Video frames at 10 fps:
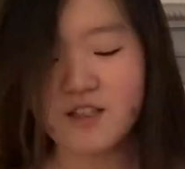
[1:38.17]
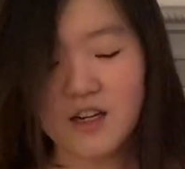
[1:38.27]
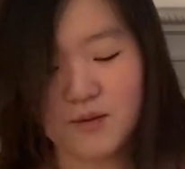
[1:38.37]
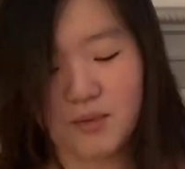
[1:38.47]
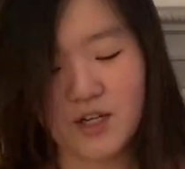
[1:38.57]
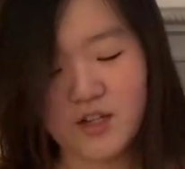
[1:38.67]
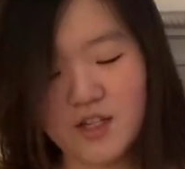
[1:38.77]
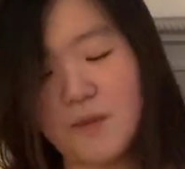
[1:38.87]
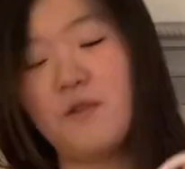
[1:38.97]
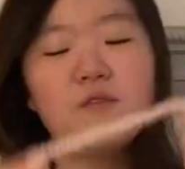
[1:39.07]
of put it on
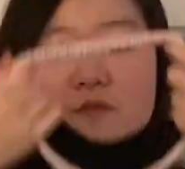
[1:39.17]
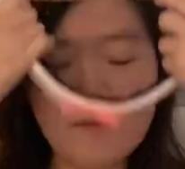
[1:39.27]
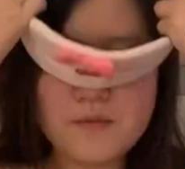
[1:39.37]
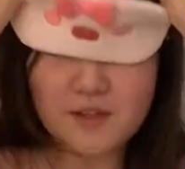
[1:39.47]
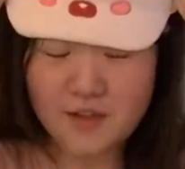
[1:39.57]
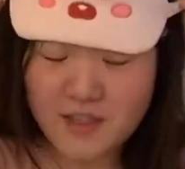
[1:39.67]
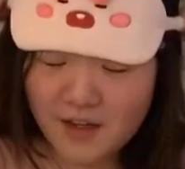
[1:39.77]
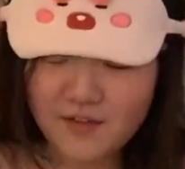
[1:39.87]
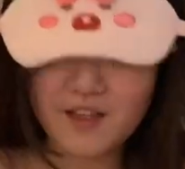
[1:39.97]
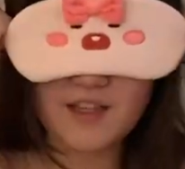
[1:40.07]
top of
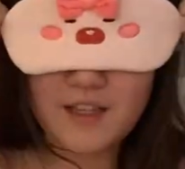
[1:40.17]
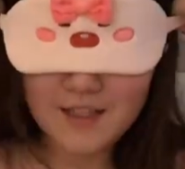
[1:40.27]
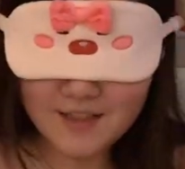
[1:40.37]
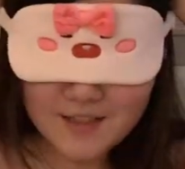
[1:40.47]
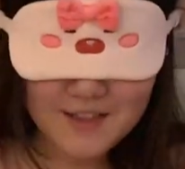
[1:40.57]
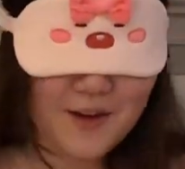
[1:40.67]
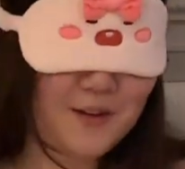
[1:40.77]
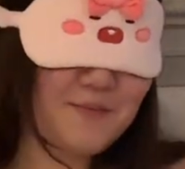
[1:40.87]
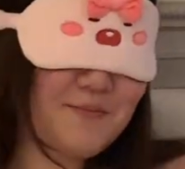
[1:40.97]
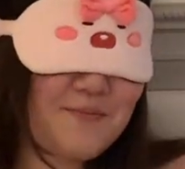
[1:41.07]
yourself like this.
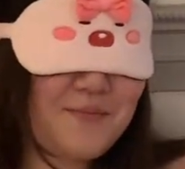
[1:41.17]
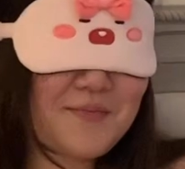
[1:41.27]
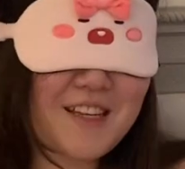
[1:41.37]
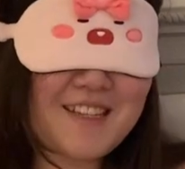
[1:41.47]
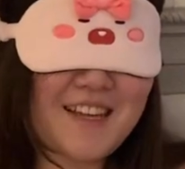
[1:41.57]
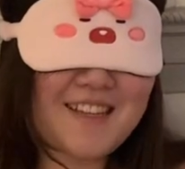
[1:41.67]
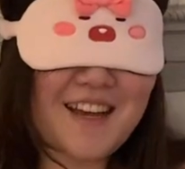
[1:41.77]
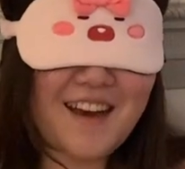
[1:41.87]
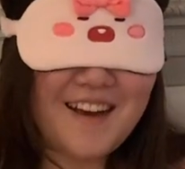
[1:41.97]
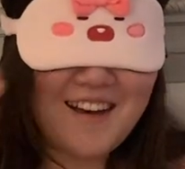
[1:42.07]
So
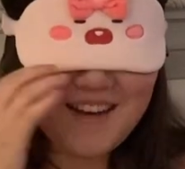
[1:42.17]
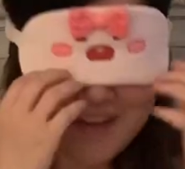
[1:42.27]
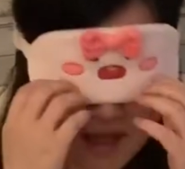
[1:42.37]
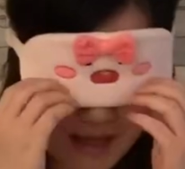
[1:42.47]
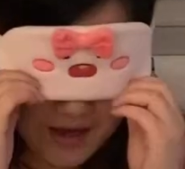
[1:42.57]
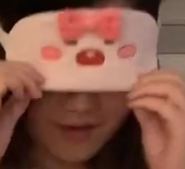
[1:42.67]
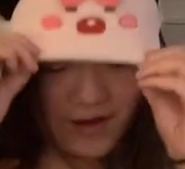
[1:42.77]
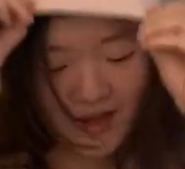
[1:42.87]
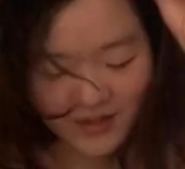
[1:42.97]
ta-da! Okay,